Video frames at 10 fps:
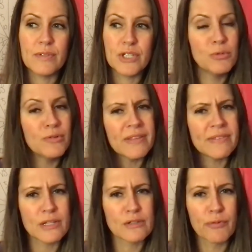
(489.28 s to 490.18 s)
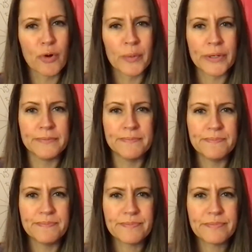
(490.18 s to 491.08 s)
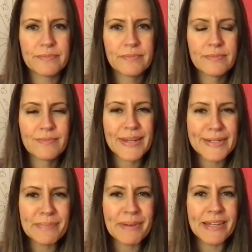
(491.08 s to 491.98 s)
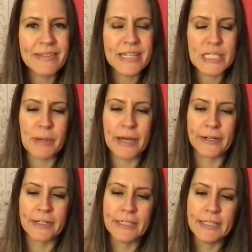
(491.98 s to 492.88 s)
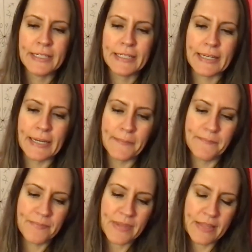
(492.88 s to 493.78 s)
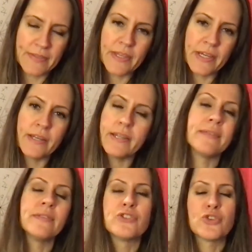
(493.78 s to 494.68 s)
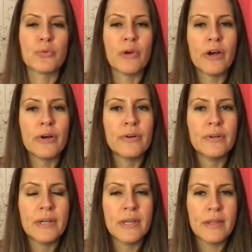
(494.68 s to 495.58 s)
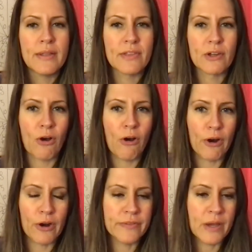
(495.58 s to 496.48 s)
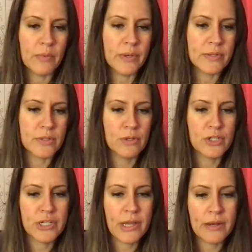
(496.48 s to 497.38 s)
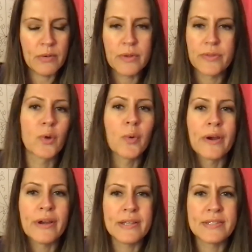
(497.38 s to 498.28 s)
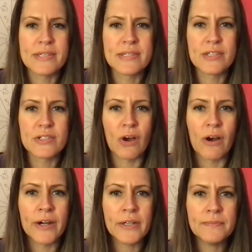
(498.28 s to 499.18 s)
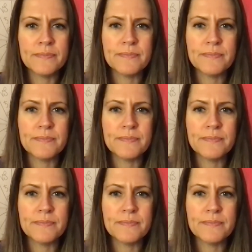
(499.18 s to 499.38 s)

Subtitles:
moving things forward, to making things better. In the tarot, the card that we associate with Aquarius is the star.